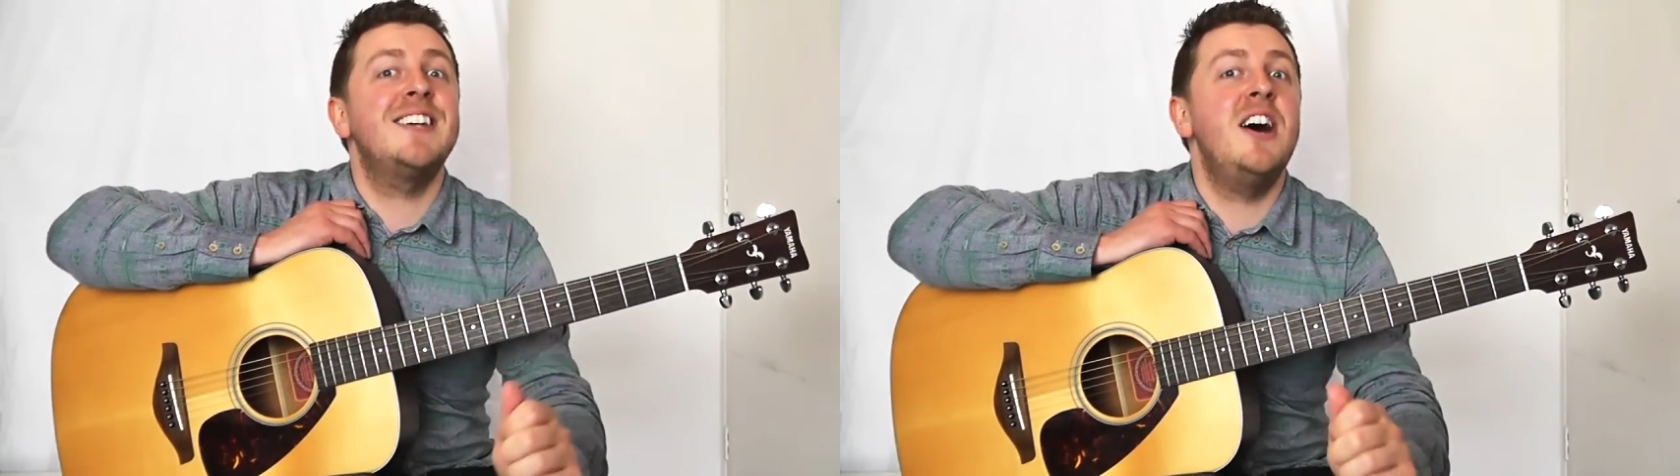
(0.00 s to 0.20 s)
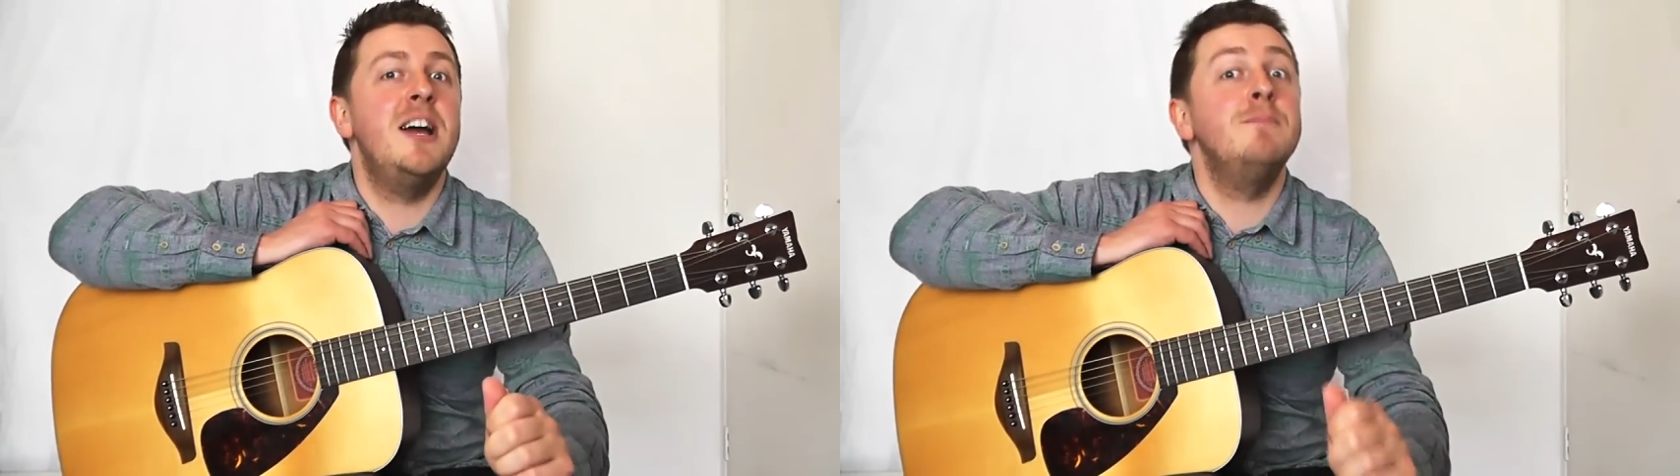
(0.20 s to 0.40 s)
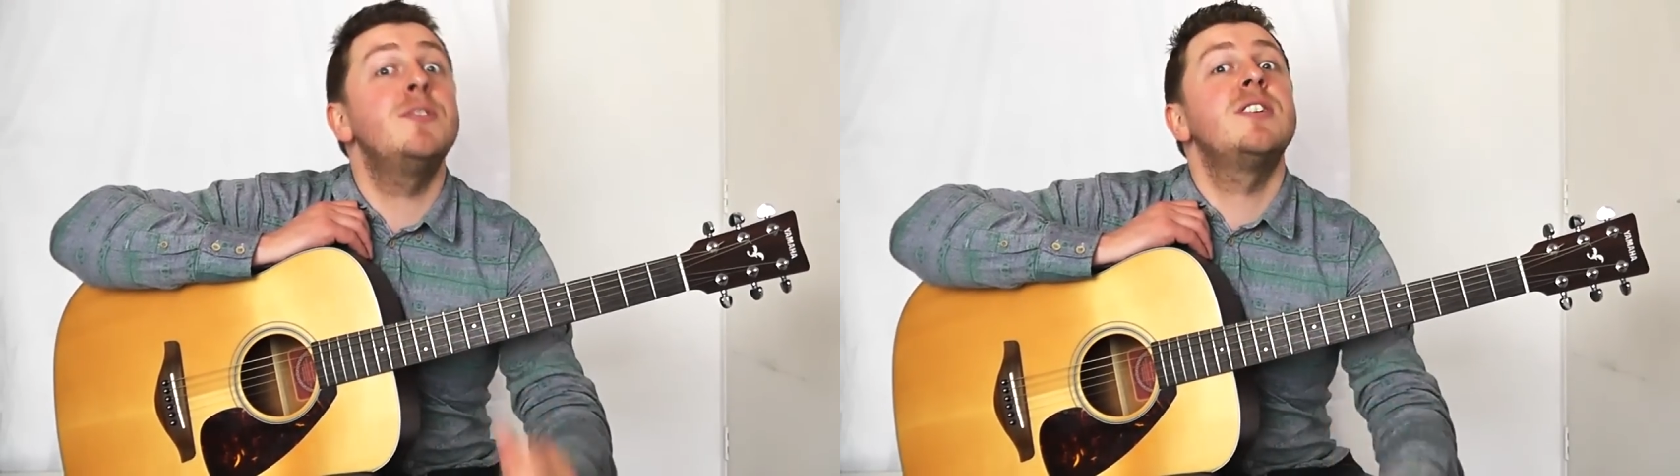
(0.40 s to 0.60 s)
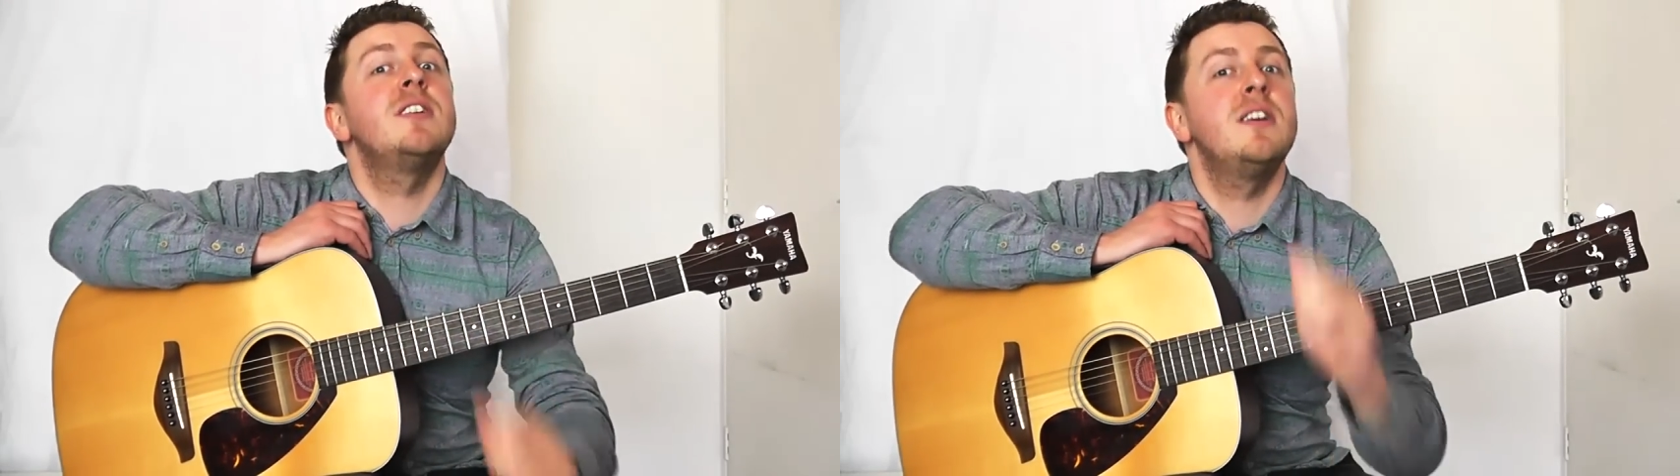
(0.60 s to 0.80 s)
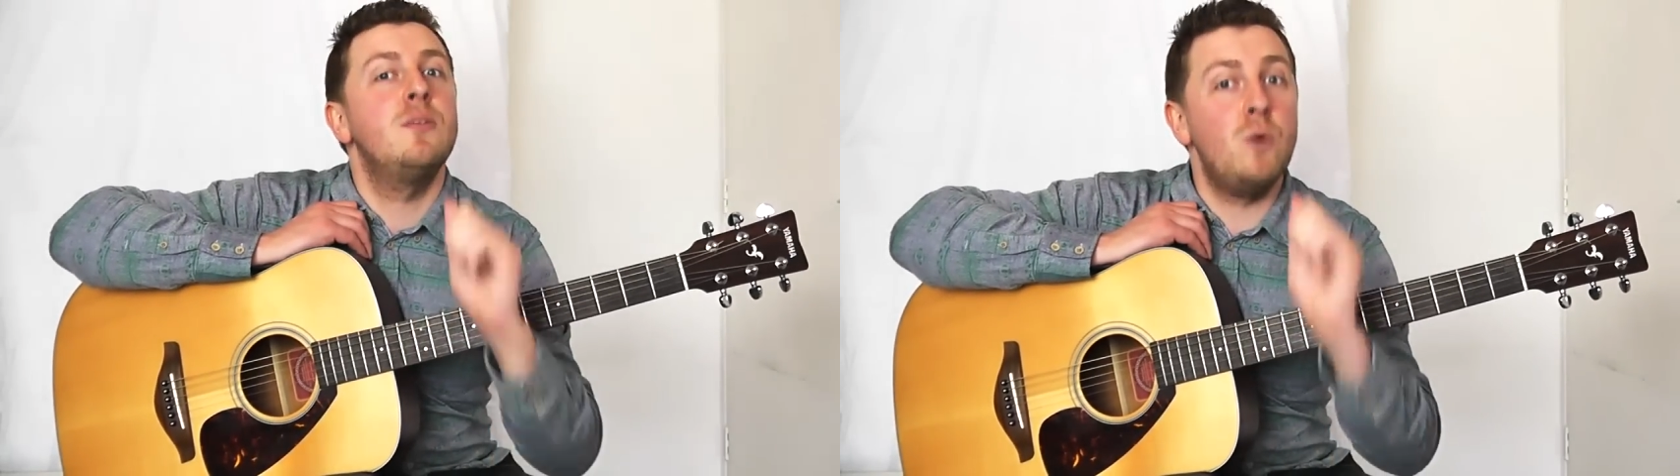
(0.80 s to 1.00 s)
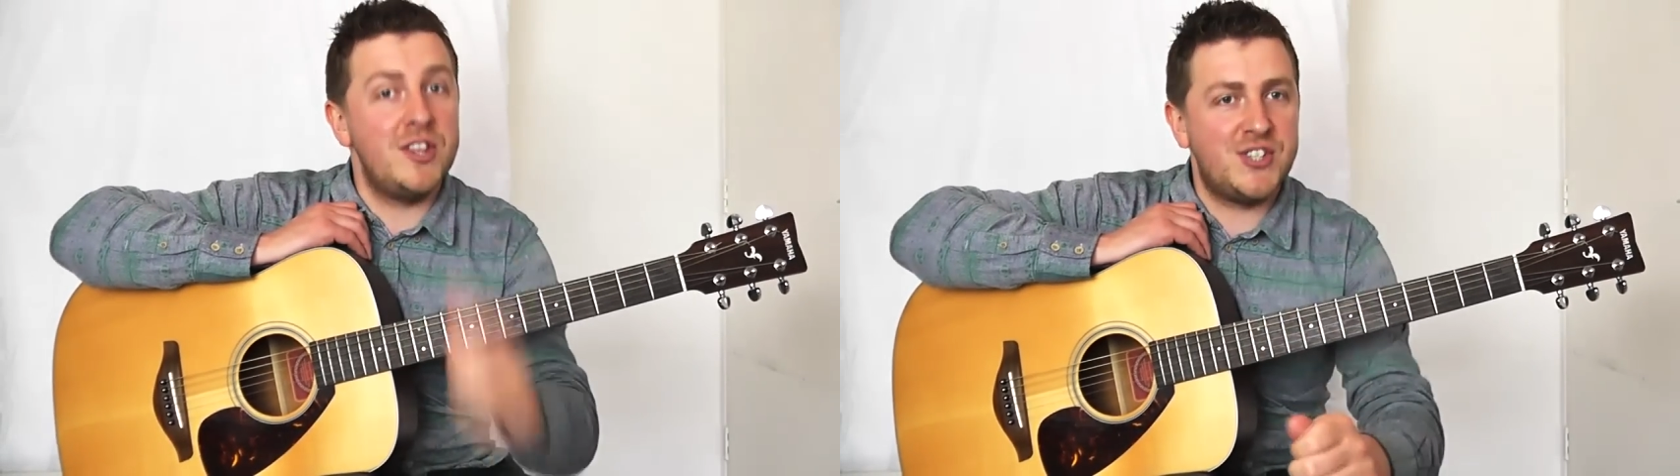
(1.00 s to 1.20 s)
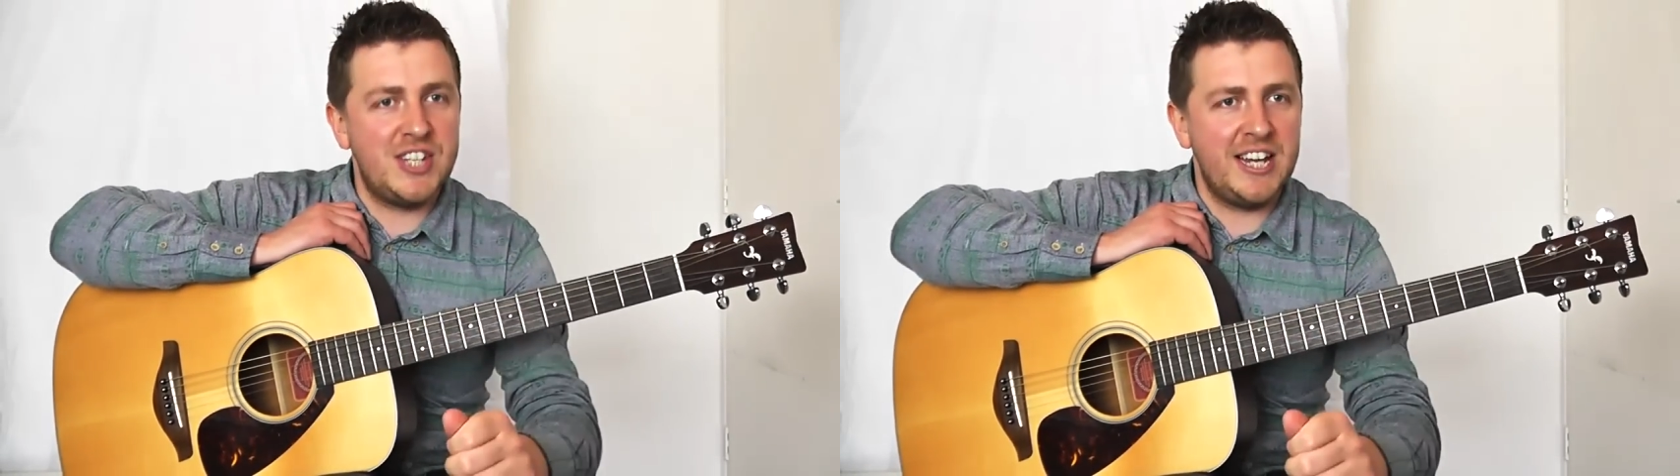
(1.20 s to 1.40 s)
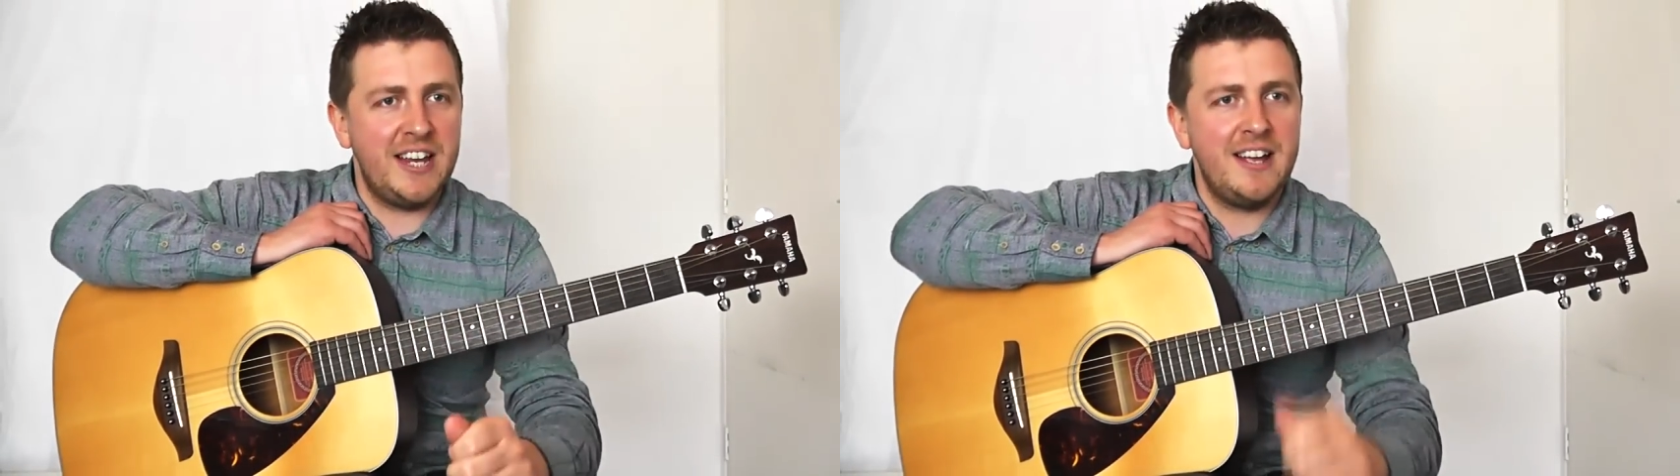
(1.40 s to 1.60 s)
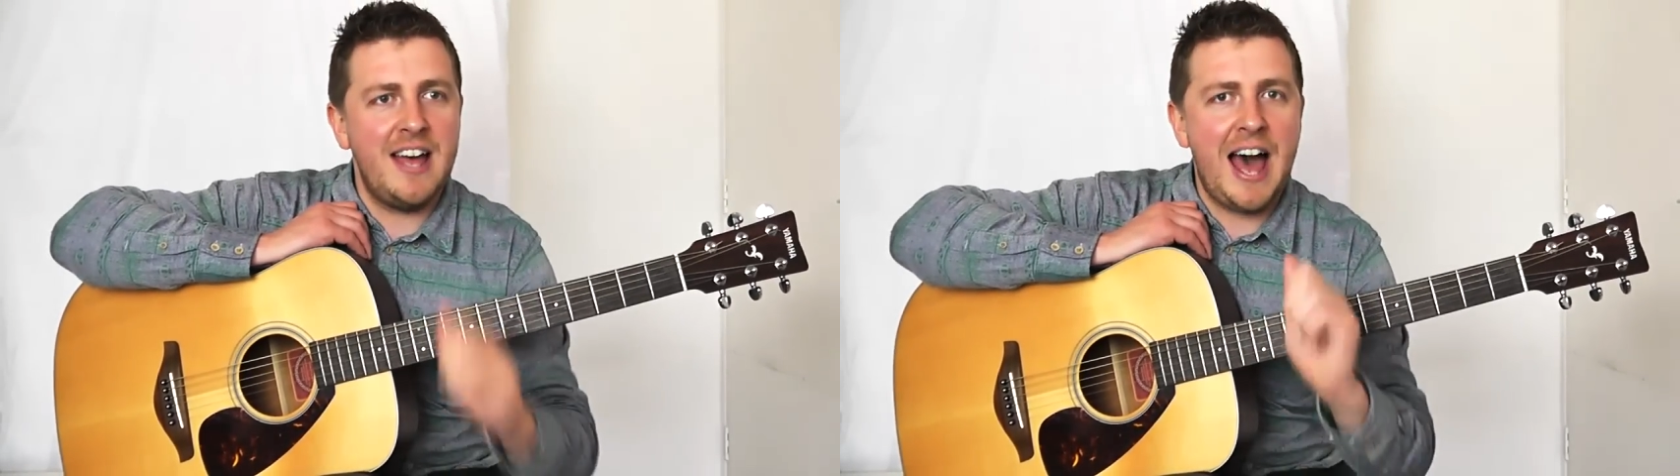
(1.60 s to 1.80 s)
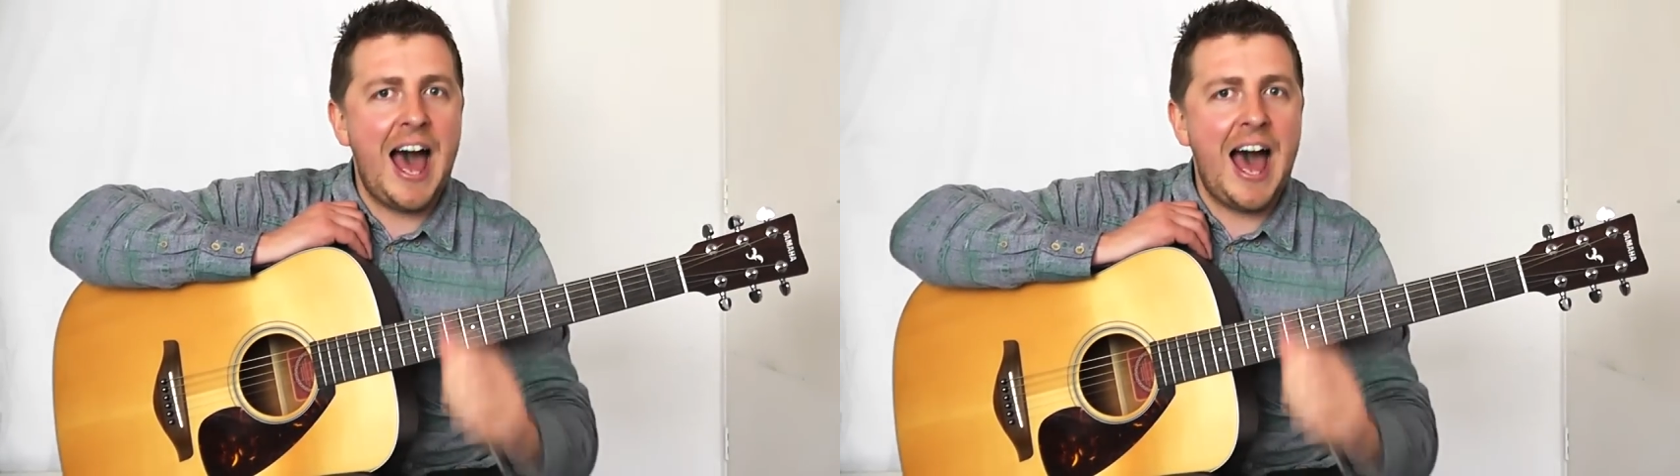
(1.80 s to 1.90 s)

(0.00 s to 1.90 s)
times with singing,